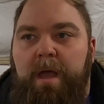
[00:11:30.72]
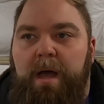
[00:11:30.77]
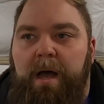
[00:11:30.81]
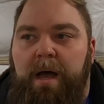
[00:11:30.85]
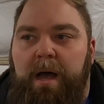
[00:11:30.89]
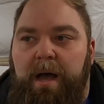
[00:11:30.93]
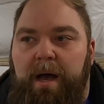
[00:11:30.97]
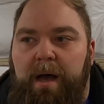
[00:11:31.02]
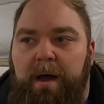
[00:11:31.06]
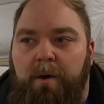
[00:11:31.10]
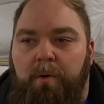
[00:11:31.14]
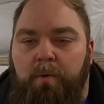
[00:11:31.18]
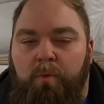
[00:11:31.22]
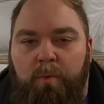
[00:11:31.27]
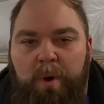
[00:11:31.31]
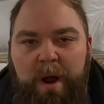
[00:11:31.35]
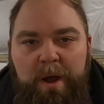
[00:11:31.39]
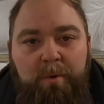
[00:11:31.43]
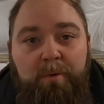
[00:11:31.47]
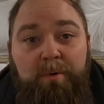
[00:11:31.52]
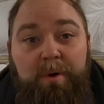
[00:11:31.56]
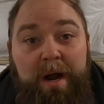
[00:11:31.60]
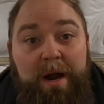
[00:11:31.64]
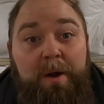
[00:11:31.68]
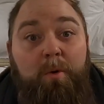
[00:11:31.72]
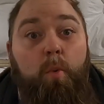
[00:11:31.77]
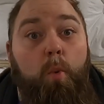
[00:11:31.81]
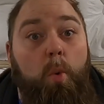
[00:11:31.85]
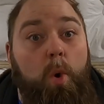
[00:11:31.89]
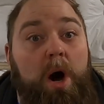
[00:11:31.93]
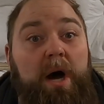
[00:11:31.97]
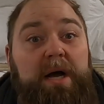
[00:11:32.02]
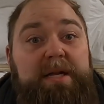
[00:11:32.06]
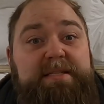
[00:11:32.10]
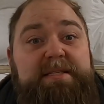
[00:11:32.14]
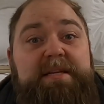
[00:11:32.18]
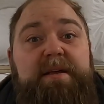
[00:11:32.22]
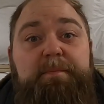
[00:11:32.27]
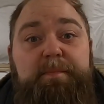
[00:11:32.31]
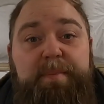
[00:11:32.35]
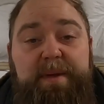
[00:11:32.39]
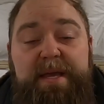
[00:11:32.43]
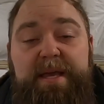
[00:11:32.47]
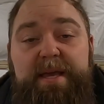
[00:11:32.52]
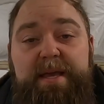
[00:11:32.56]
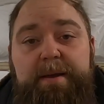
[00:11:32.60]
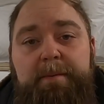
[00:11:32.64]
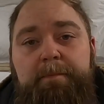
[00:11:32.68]
right where I want to
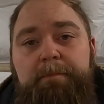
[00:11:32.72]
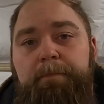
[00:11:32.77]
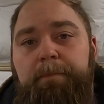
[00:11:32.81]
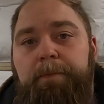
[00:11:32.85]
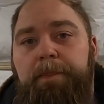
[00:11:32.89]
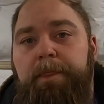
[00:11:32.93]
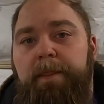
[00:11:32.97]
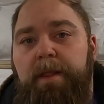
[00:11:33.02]
be.